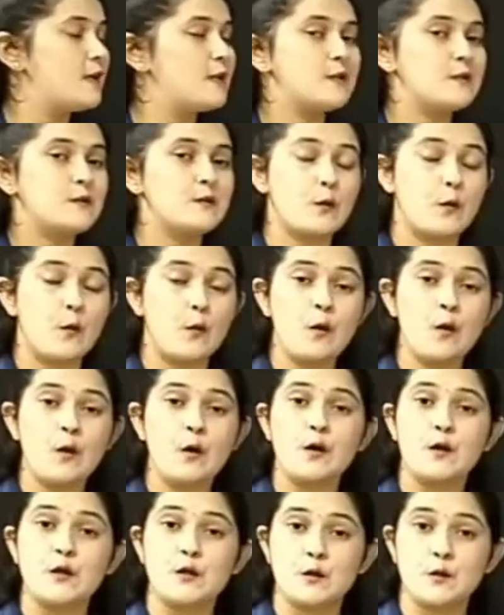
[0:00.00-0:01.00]

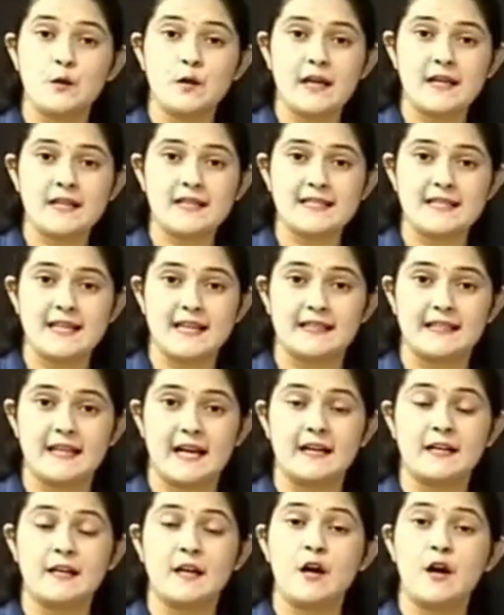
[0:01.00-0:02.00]
So you can say
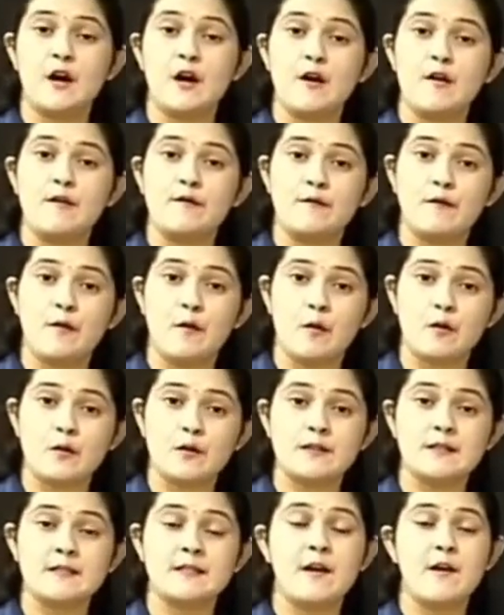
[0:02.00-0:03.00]
that
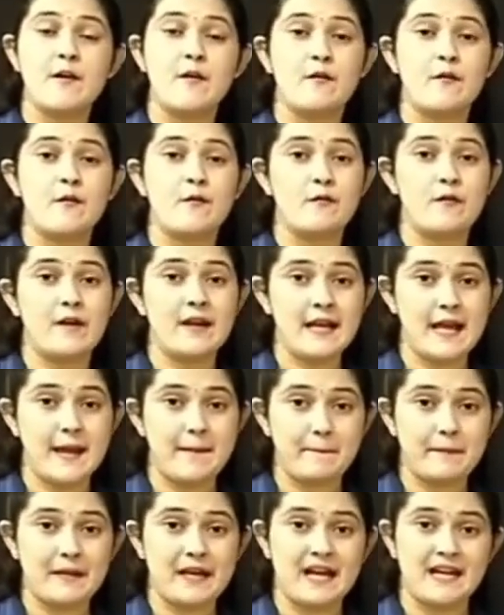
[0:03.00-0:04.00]
force when
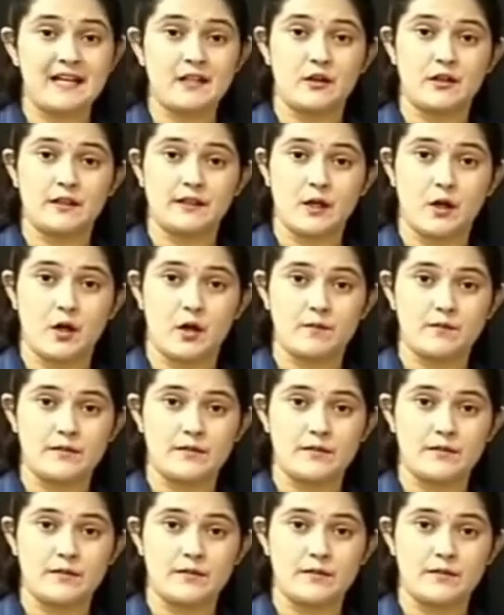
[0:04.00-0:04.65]
applied on the